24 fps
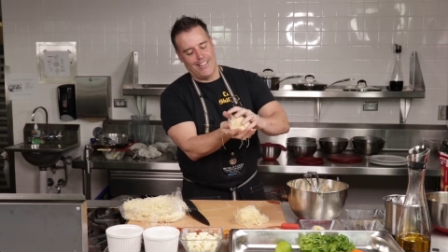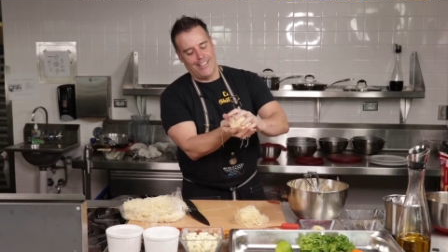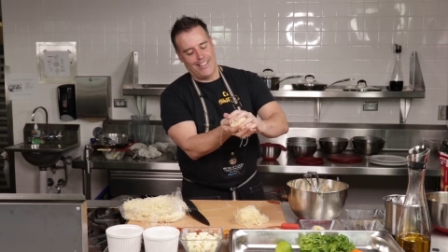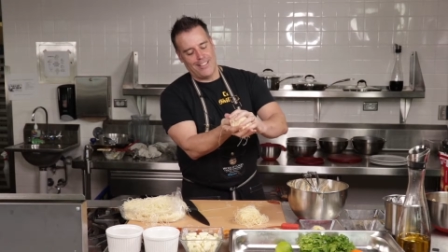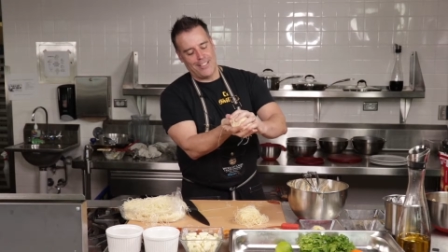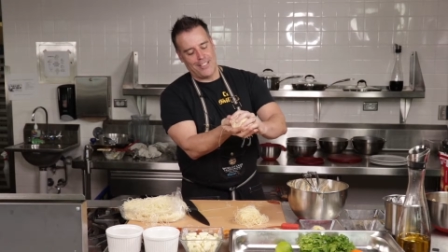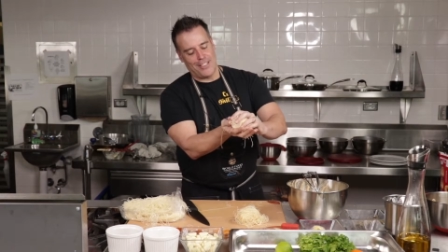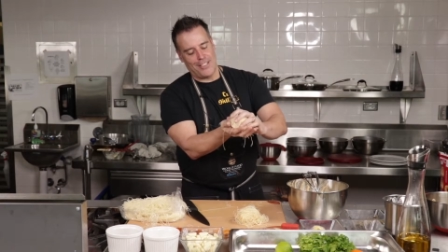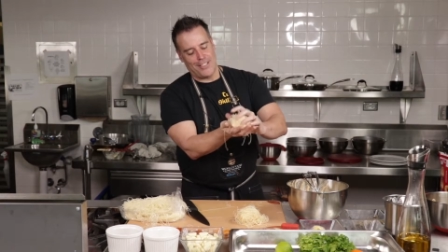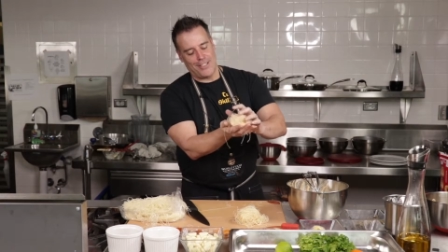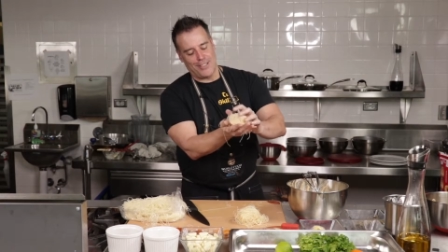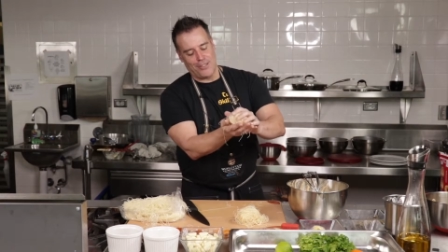this
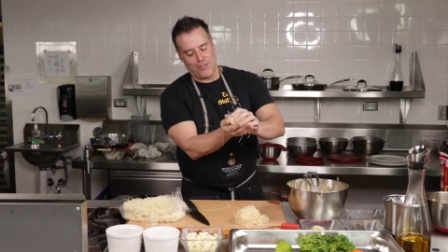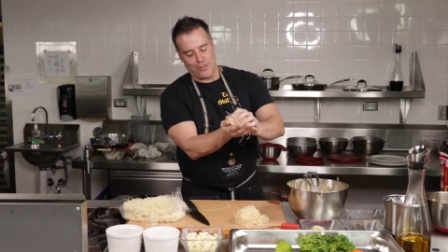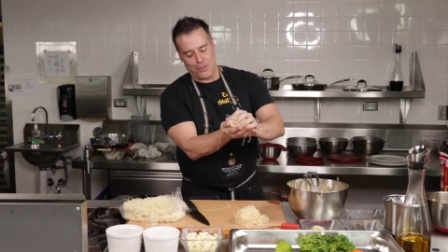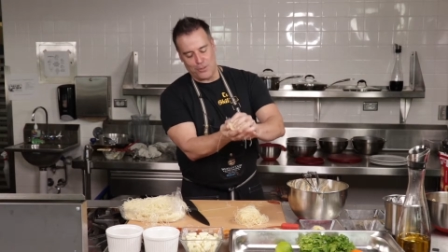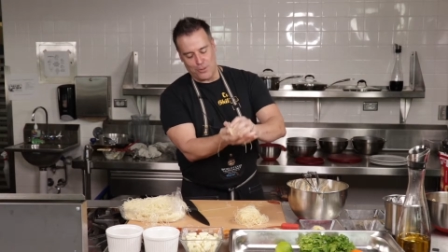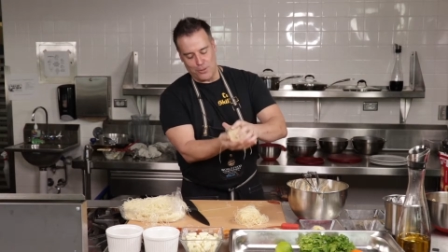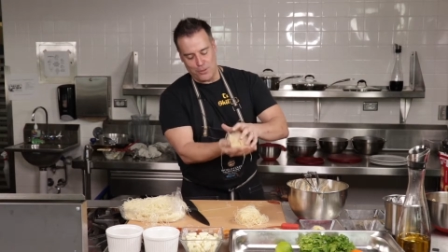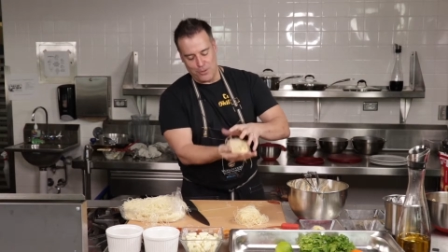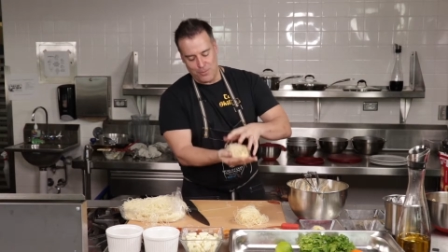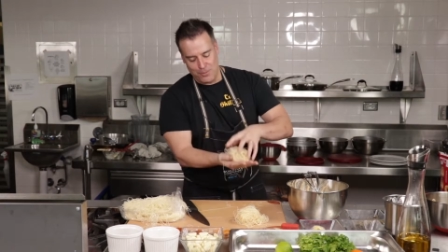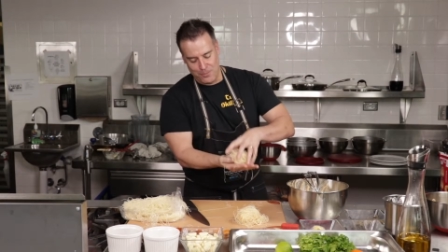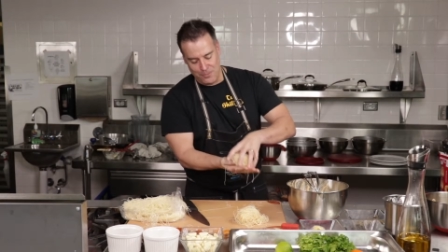is so
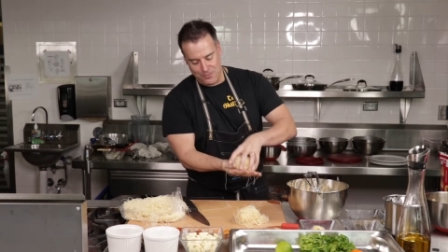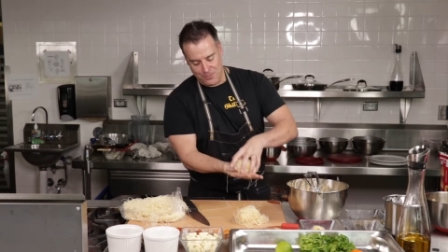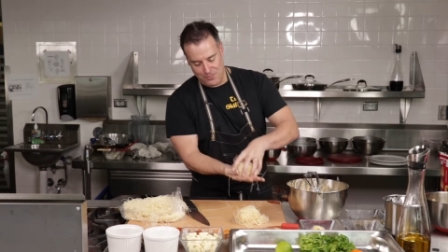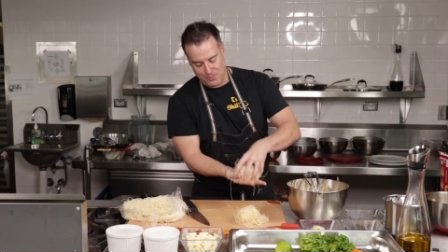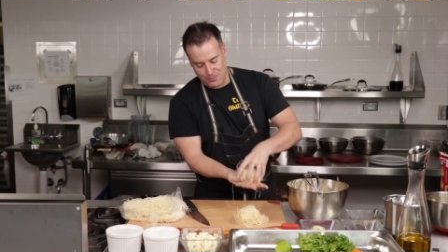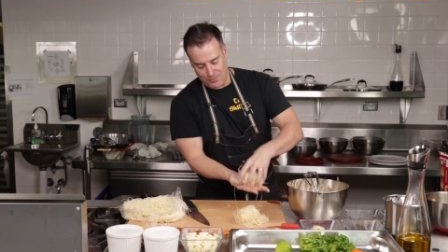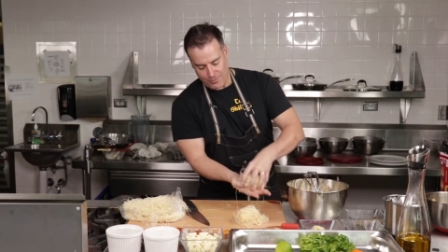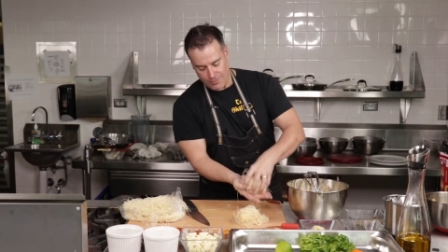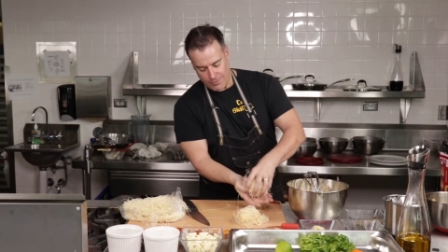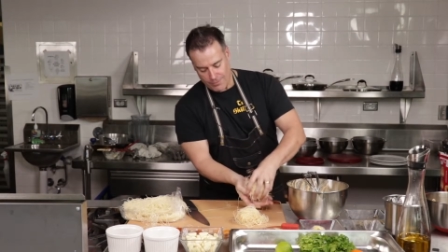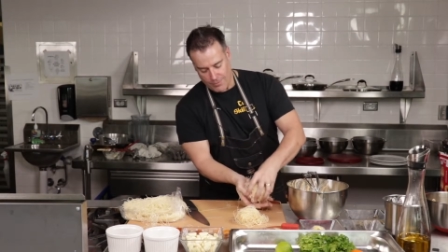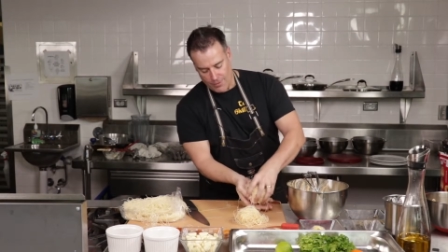cool.
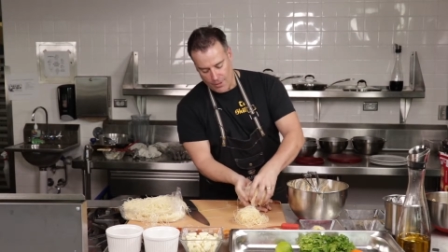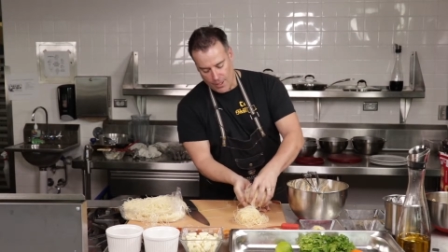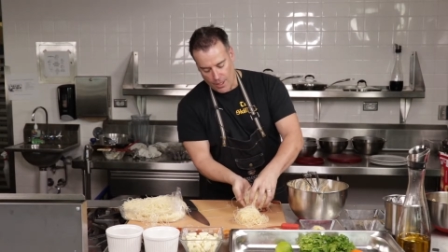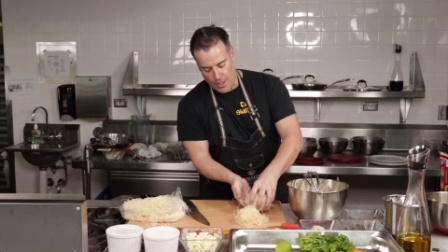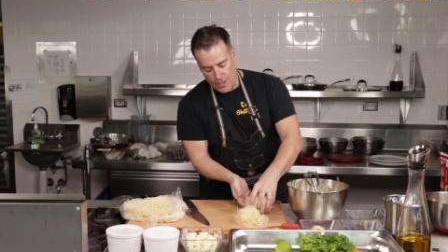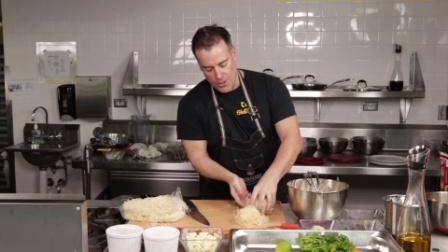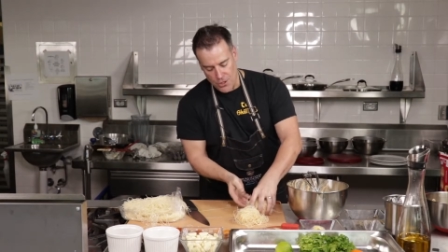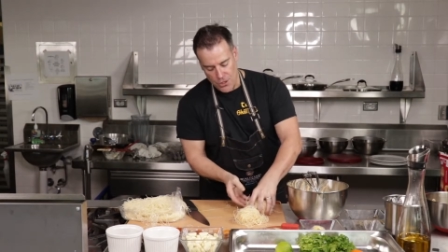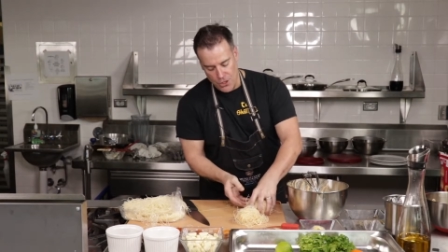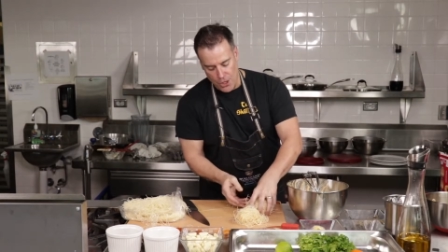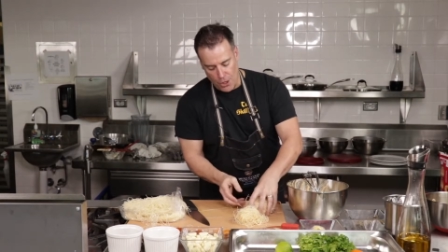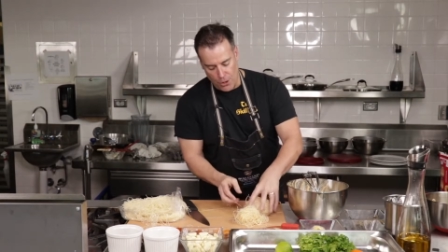
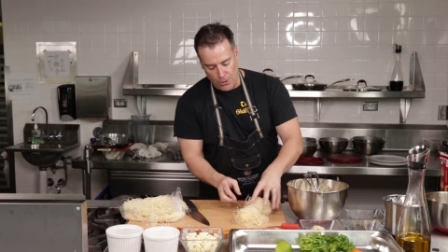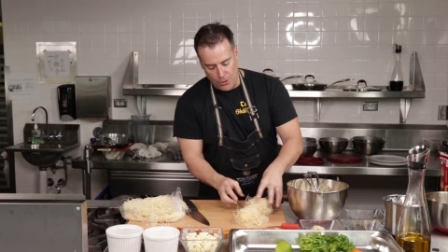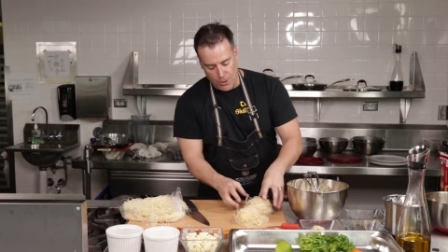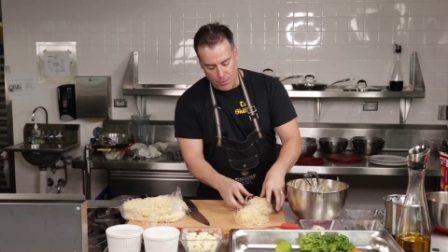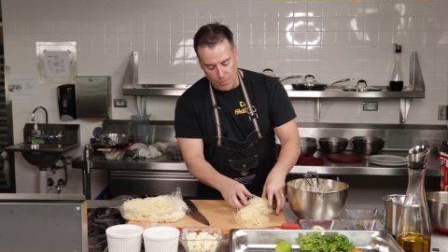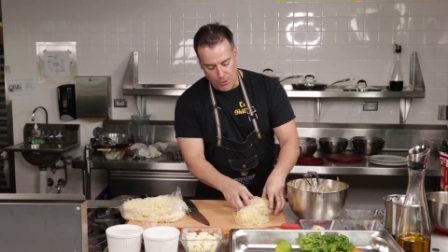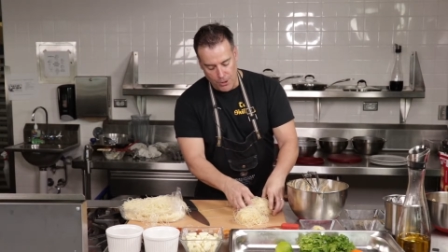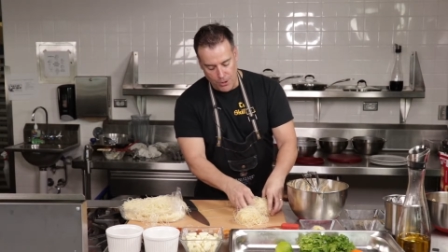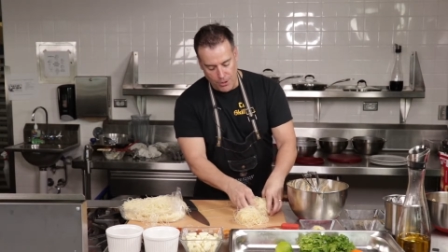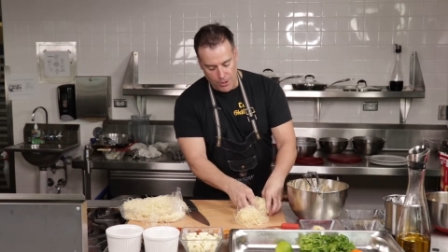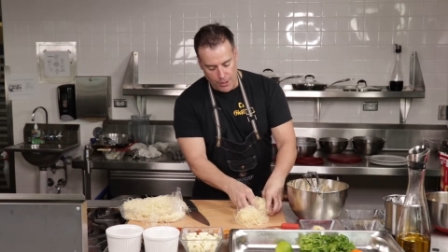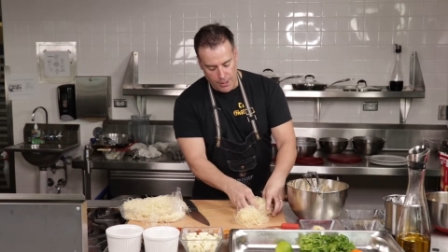So the
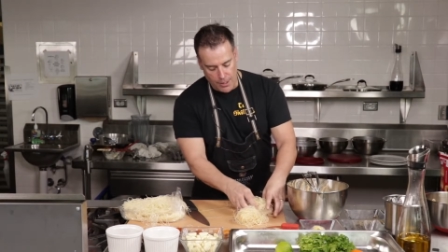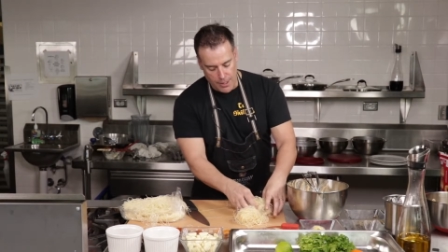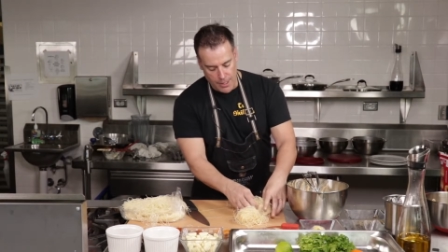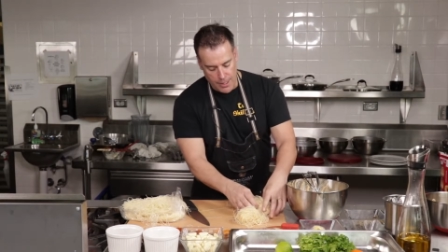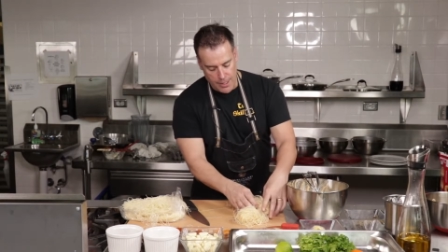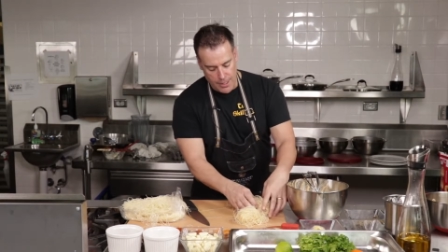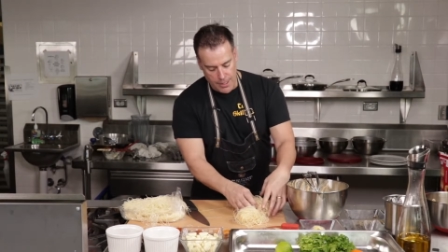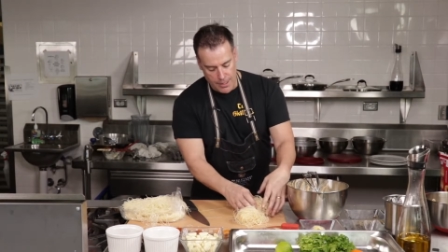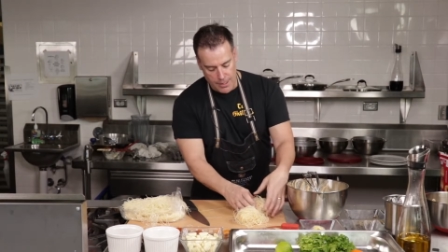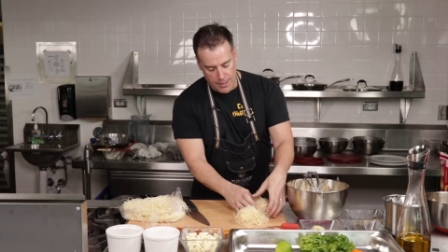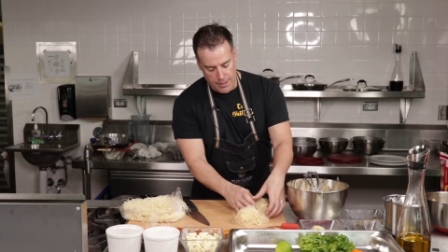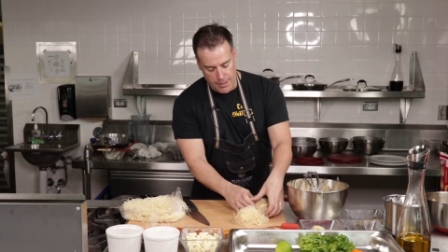beauty of
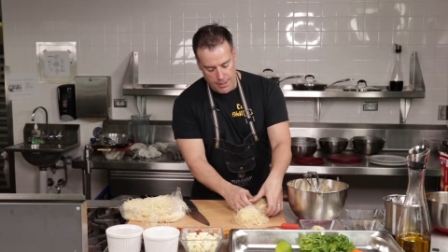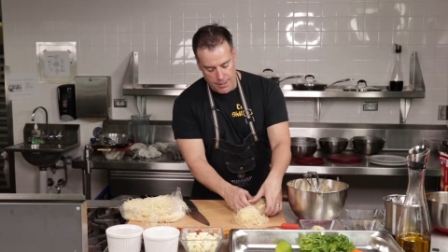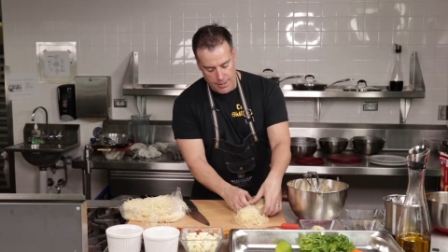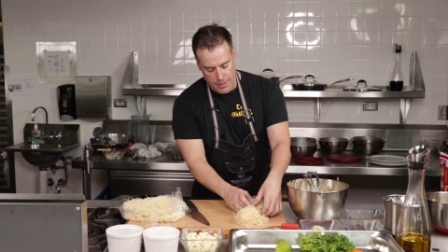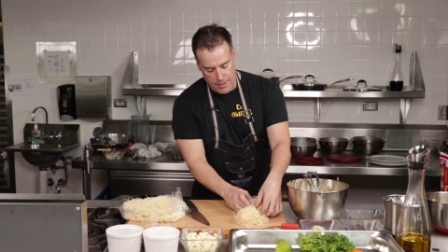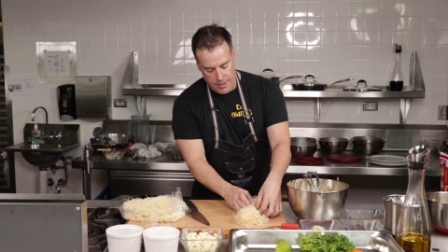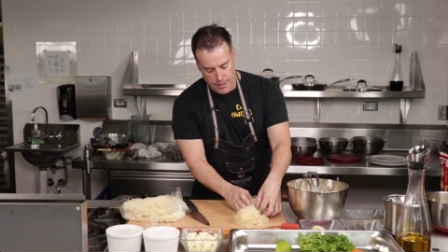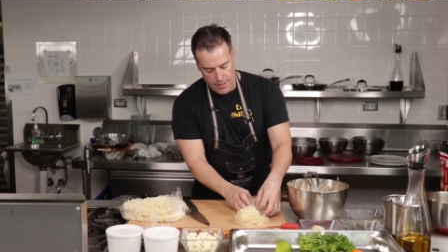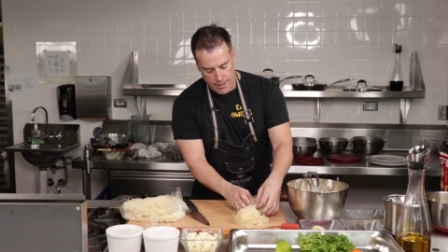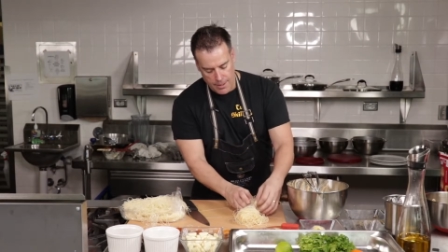this is,